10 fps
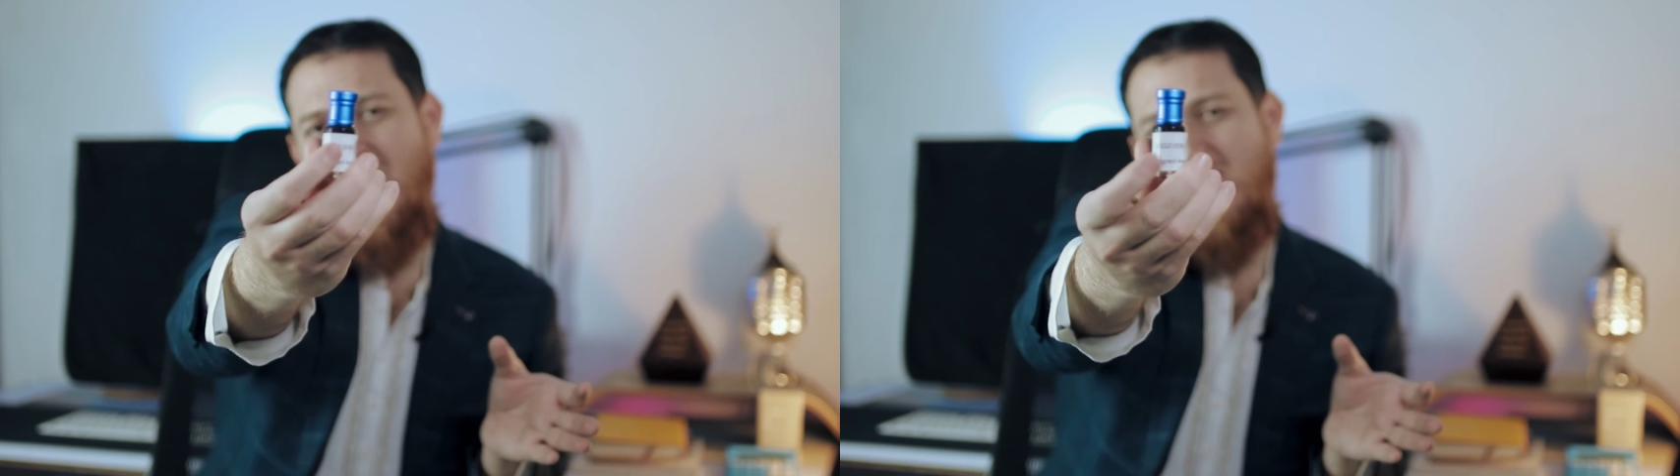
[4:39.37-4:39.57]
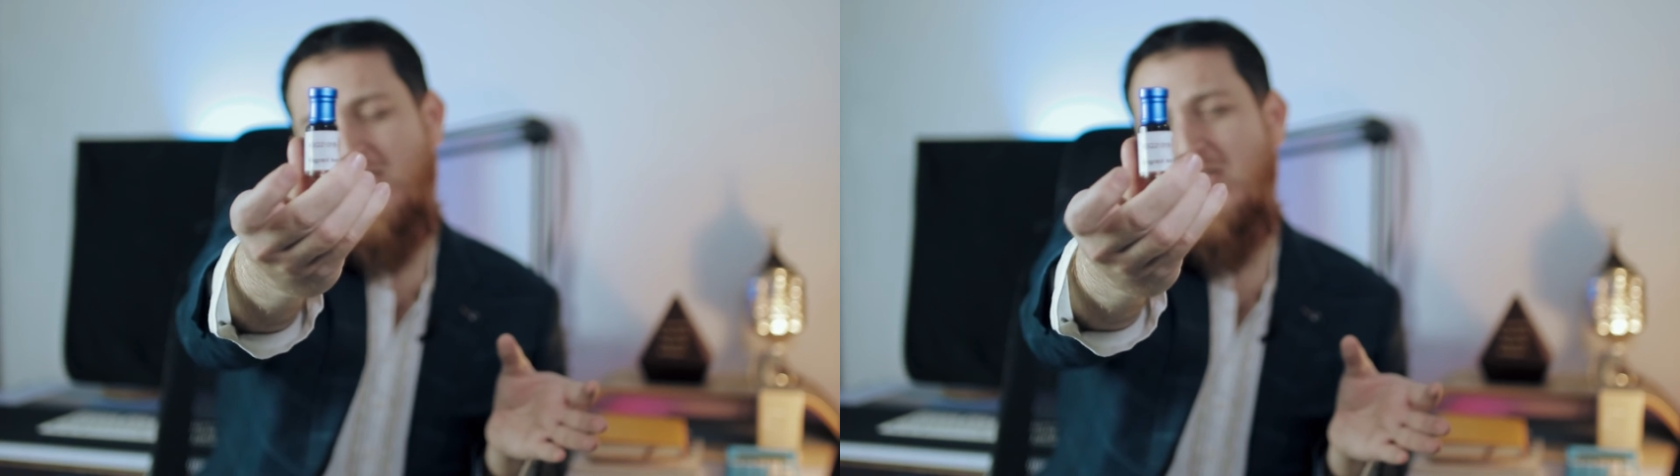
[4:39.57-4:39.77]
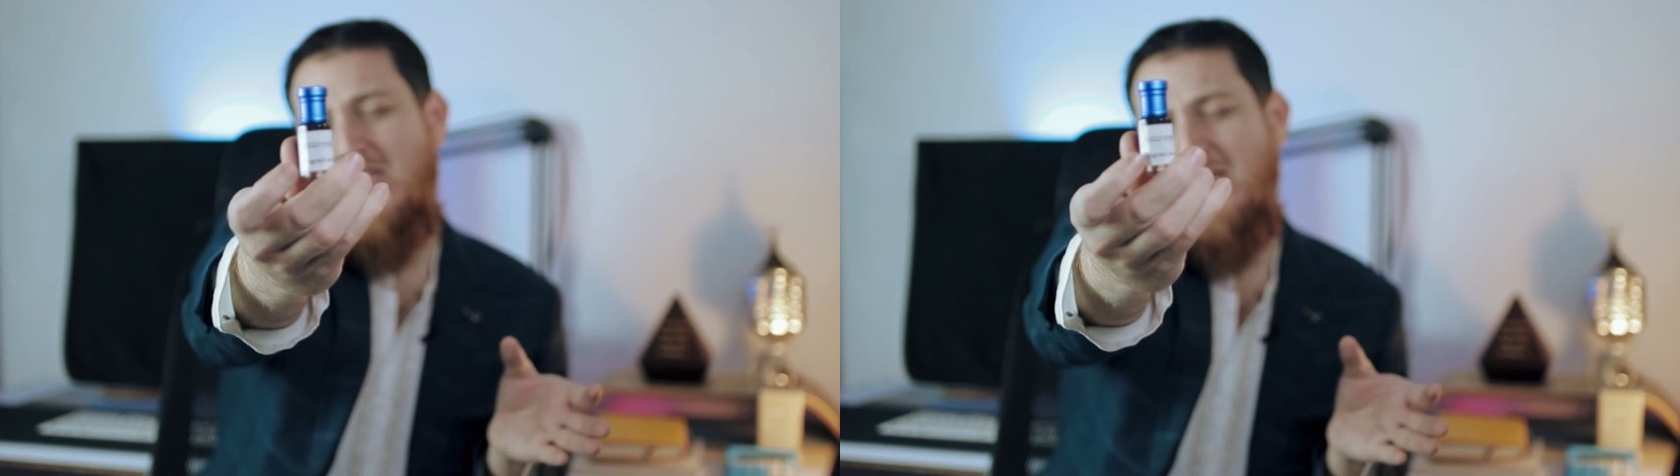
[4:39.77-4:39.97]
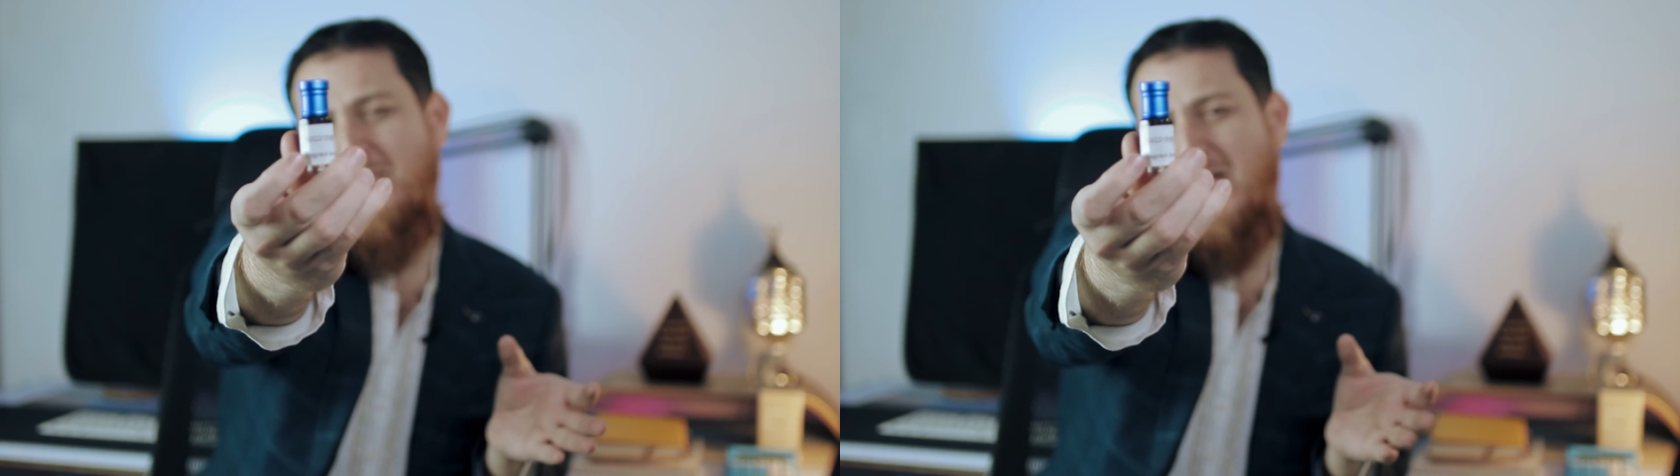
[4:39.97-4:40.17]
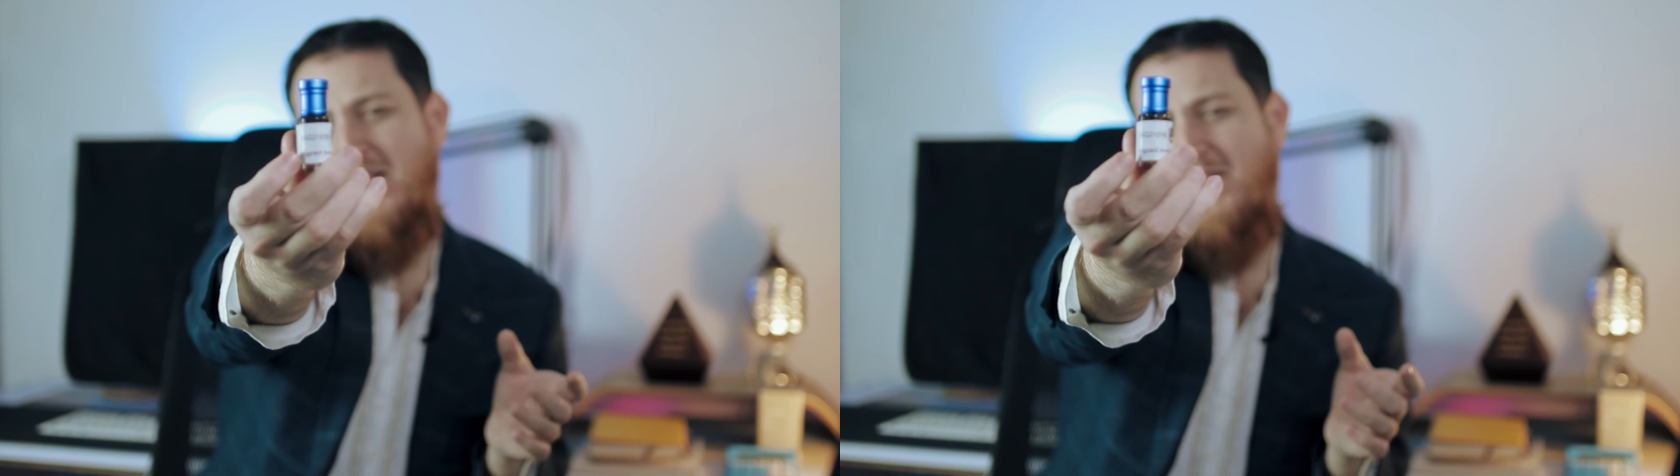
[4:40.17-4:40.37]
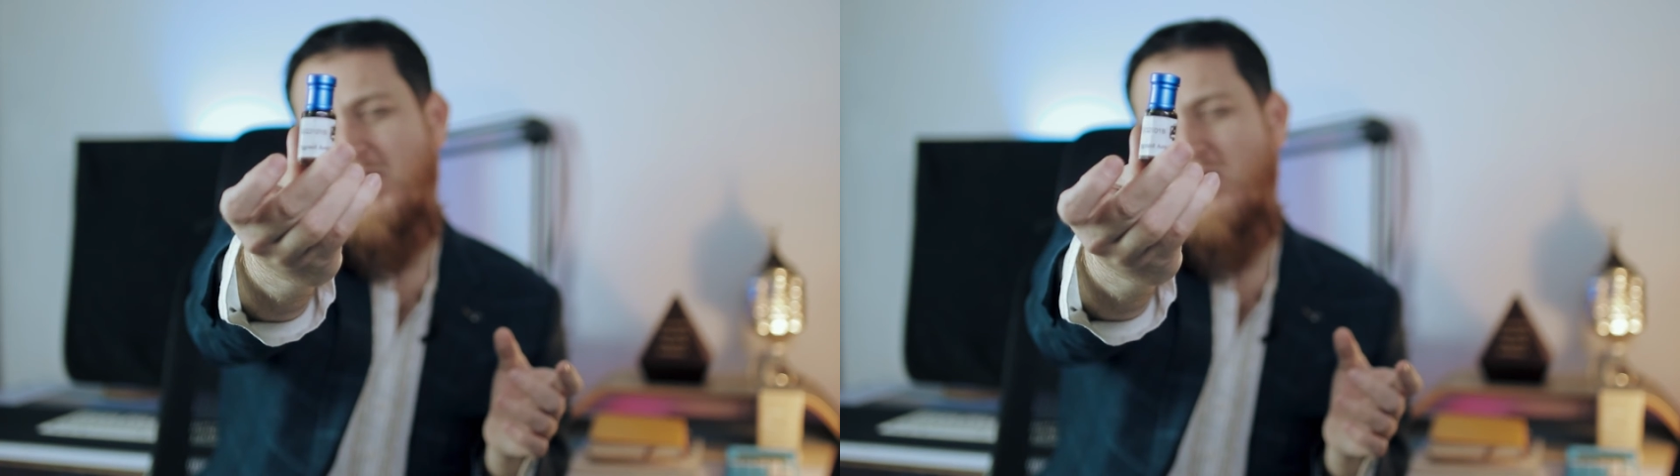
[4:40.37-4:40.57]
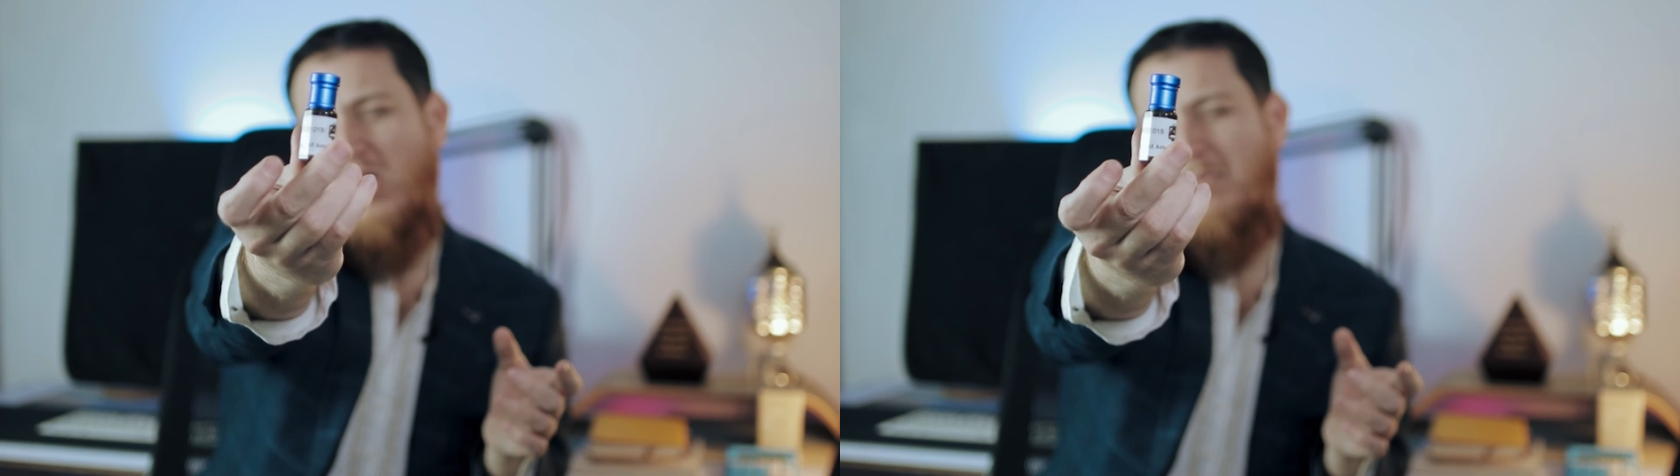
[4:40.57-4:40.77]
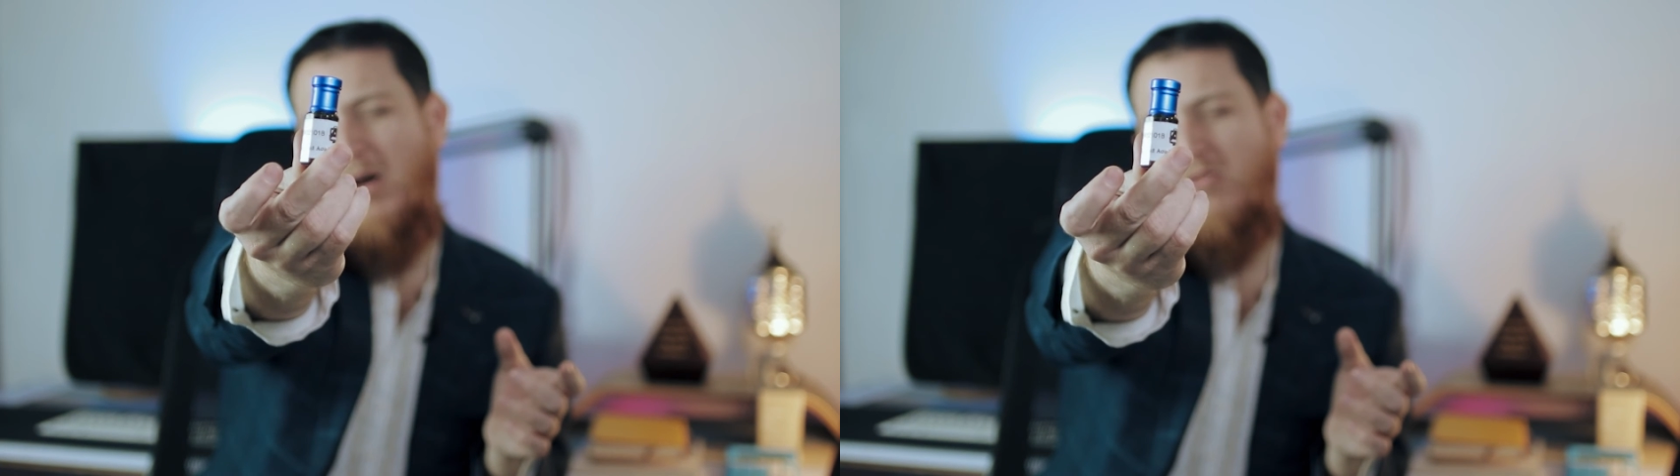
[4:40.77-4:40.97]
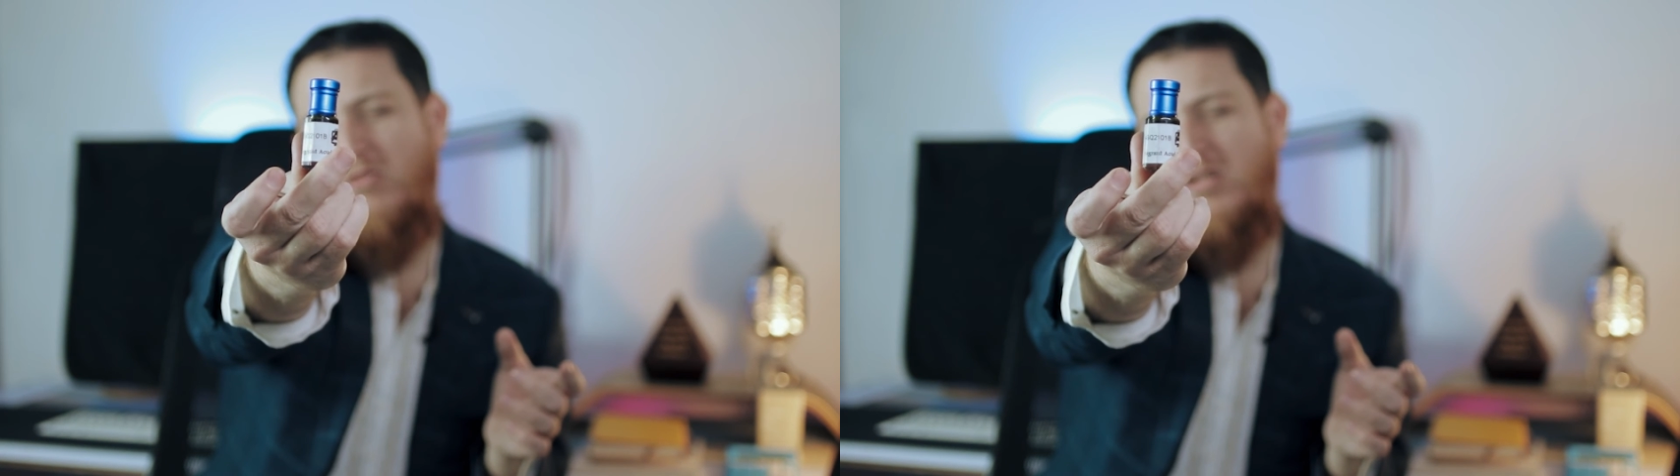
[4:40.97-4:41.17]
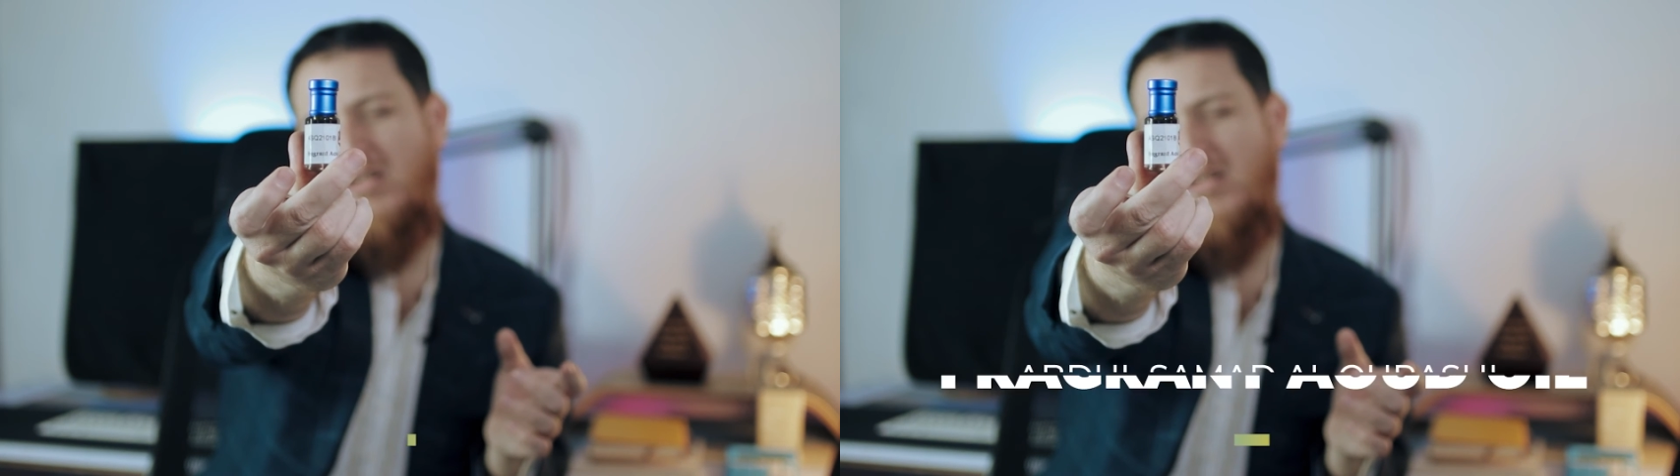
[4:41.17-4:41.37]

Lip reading: So this is my review about